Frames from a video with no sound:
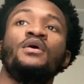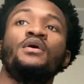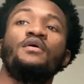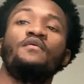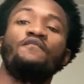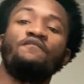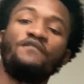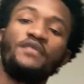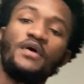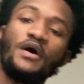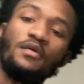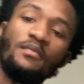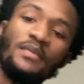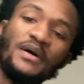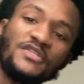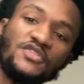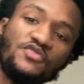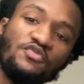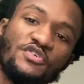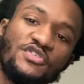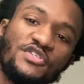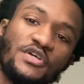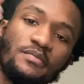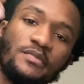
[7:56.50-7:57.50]
follow my
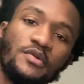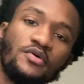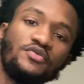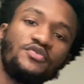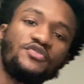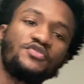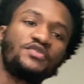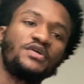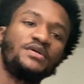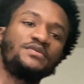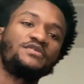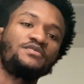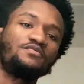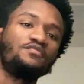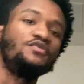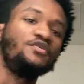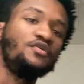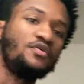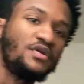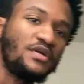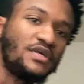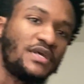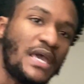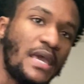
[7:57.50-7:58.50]
Twitch down below in the description. We
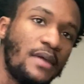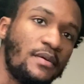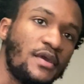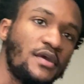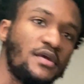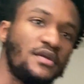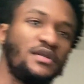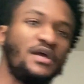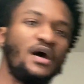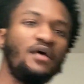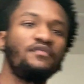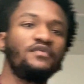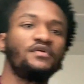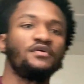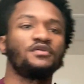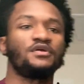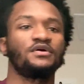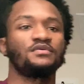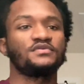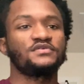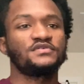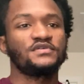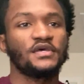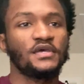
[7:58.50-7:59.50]
on the Game Again Duffy, you know
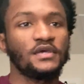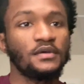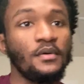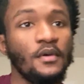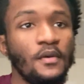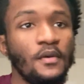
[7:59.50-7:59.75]
what I'm saying?